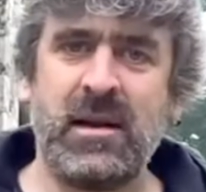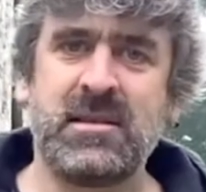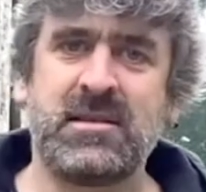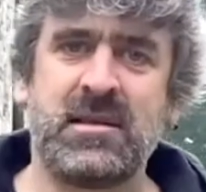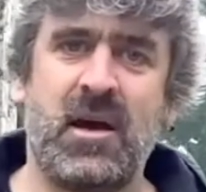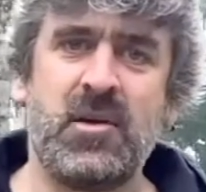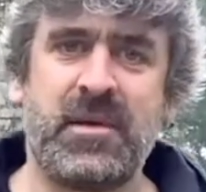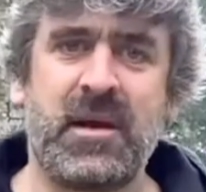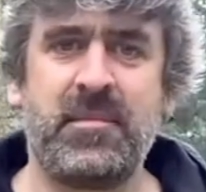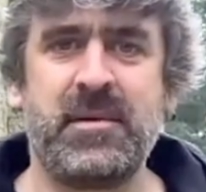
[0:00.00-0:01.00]
as
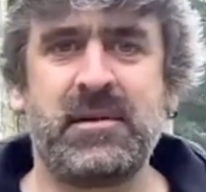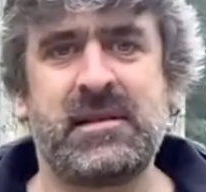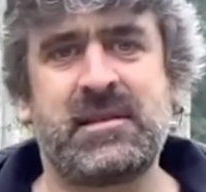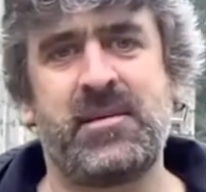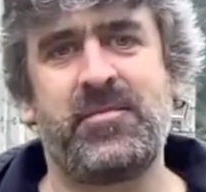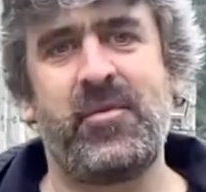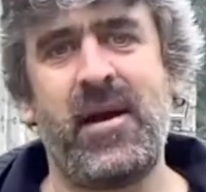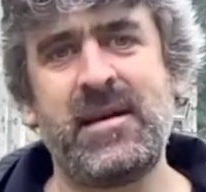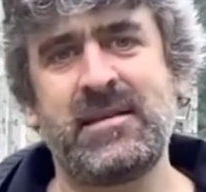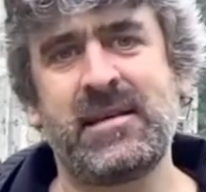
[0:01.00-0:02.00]
opening our buildings to
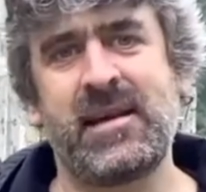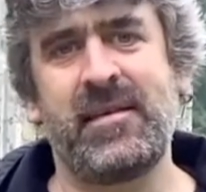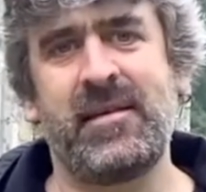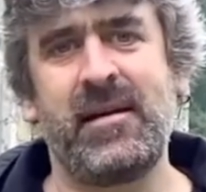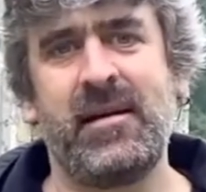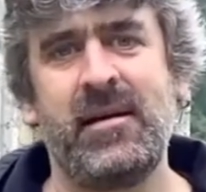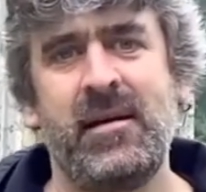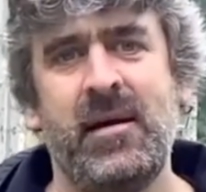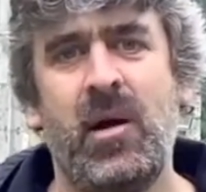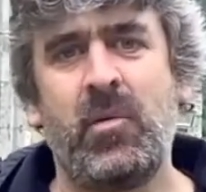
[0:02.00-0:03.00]
pray together,
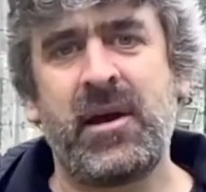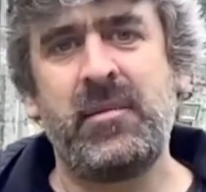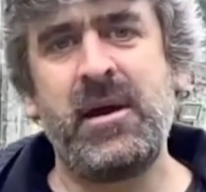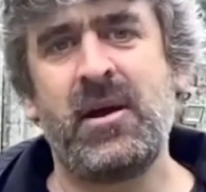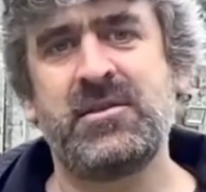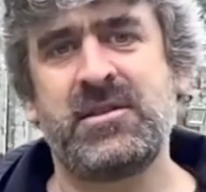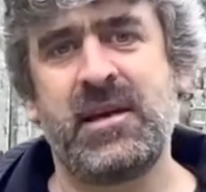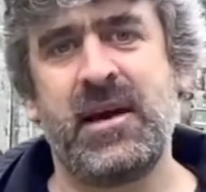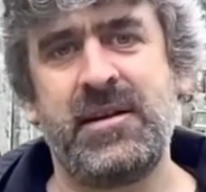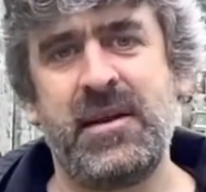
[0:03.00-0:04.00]
we're going to be
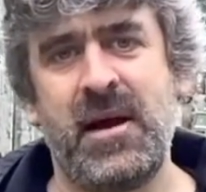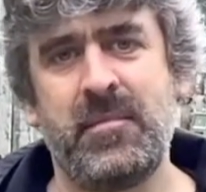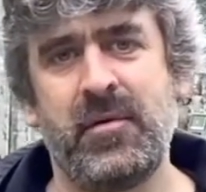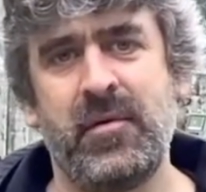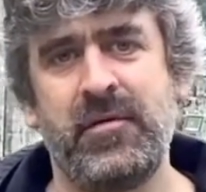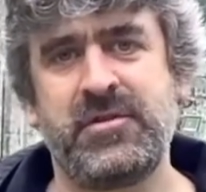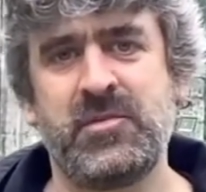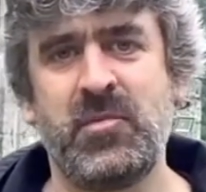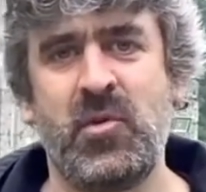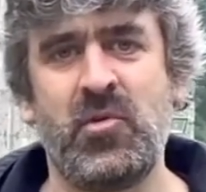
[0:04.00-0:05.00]
hosting a number of
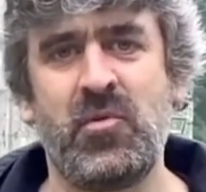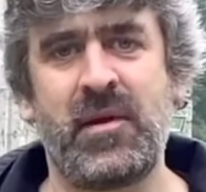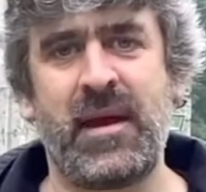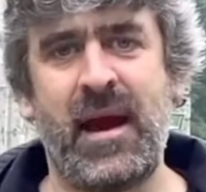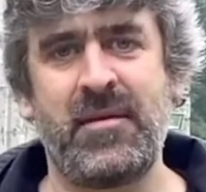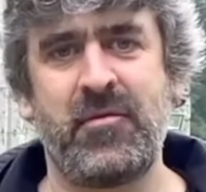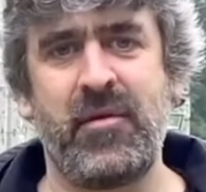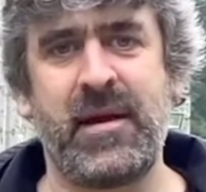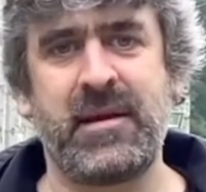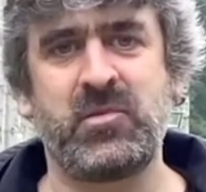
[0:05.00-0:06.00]
small
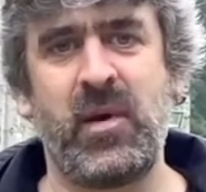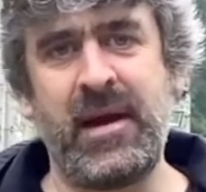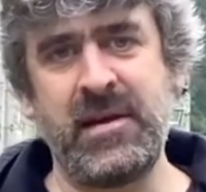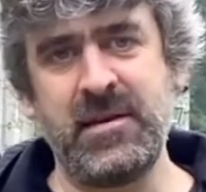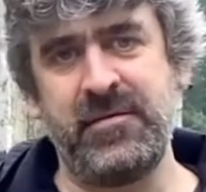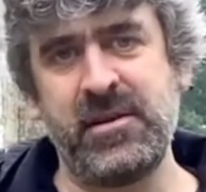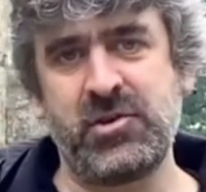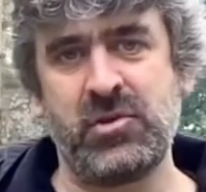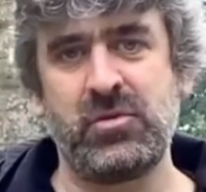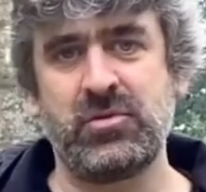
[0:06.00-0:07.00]
gatherings where
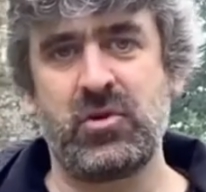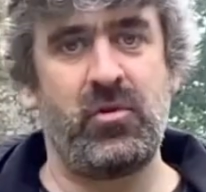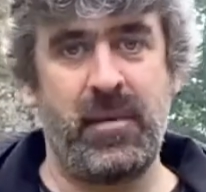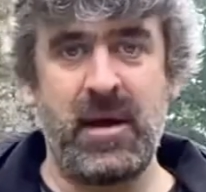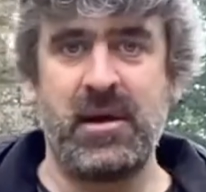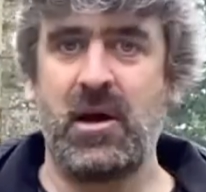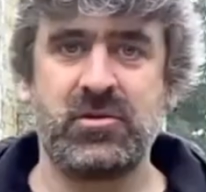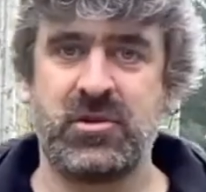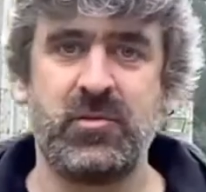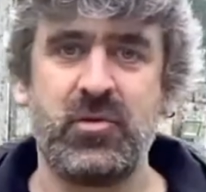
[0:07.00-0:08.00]
individuals or maybe
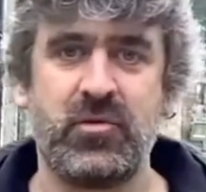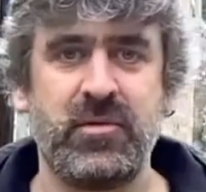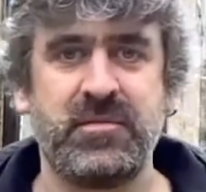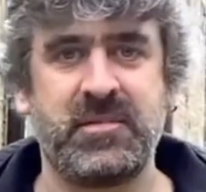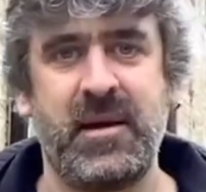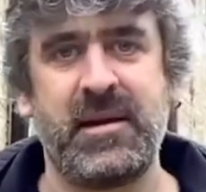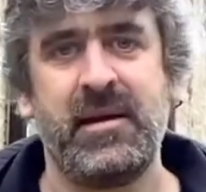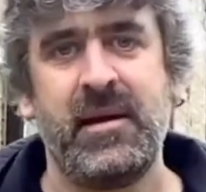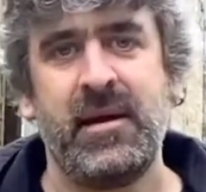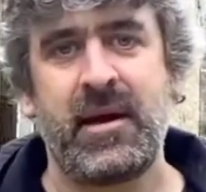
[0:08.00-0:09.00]
whole small groups might
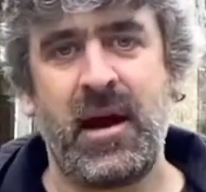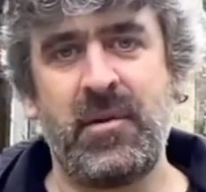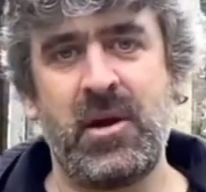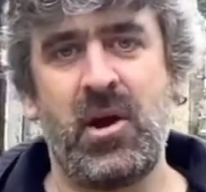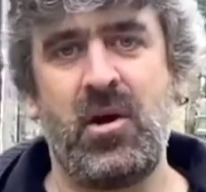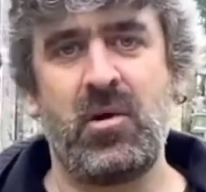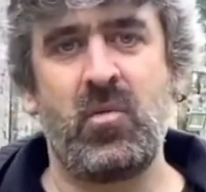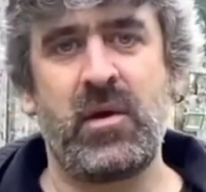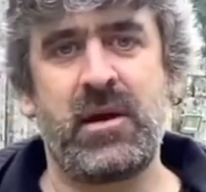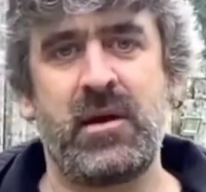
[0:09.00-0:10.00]
come along.
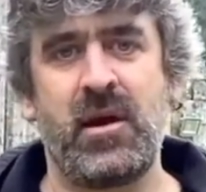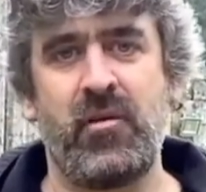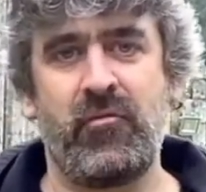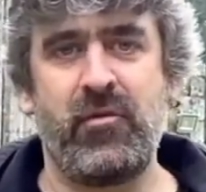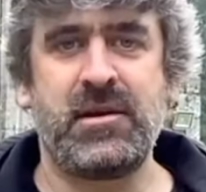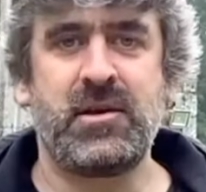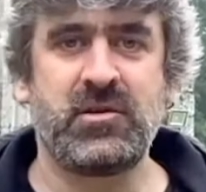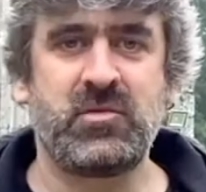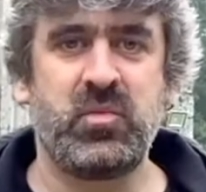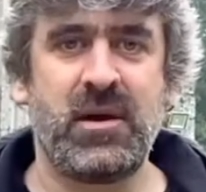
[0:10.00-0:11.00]
We can read
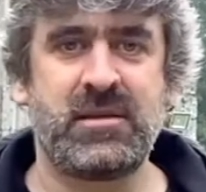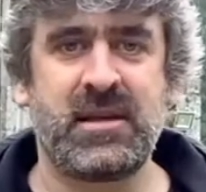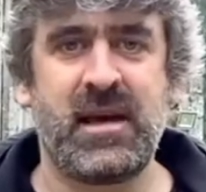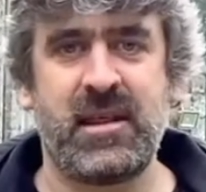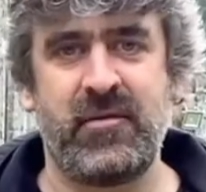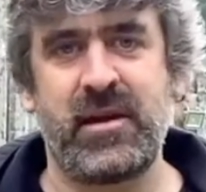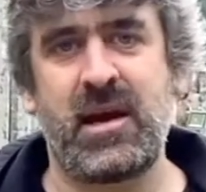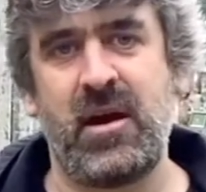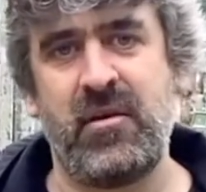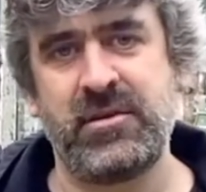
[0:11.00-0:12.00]
God's word together,
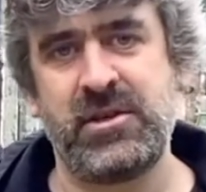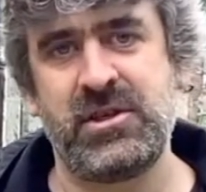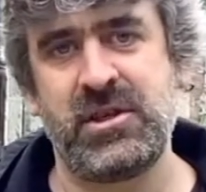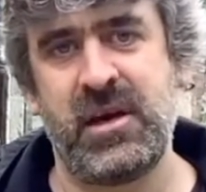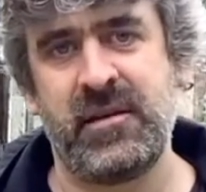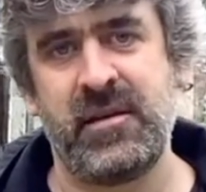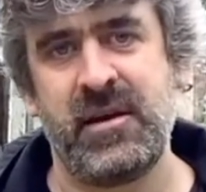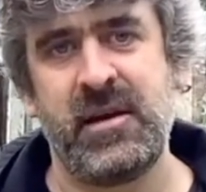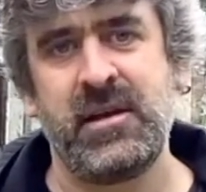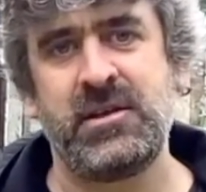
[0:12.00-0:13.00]
encourage each other,
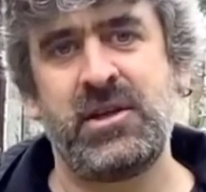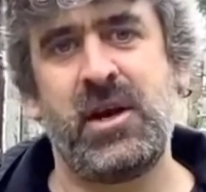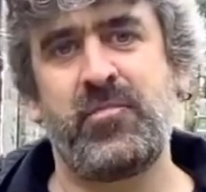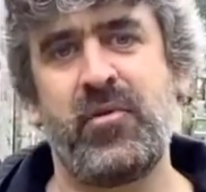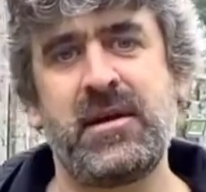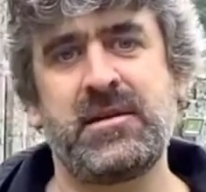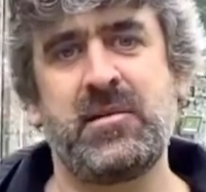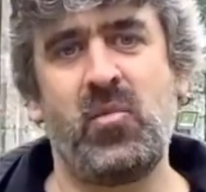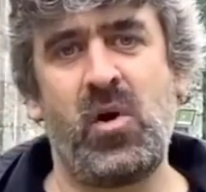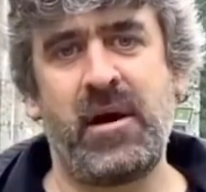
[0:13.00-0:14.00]
share bread
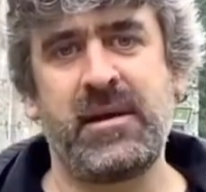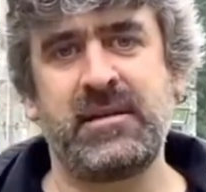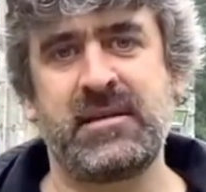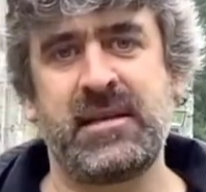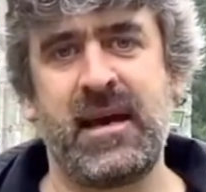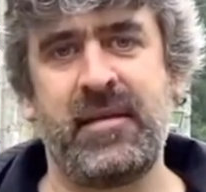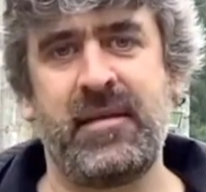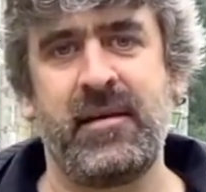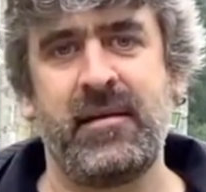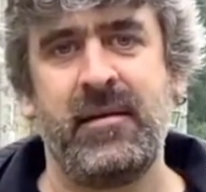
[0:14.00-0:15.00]
and wine together.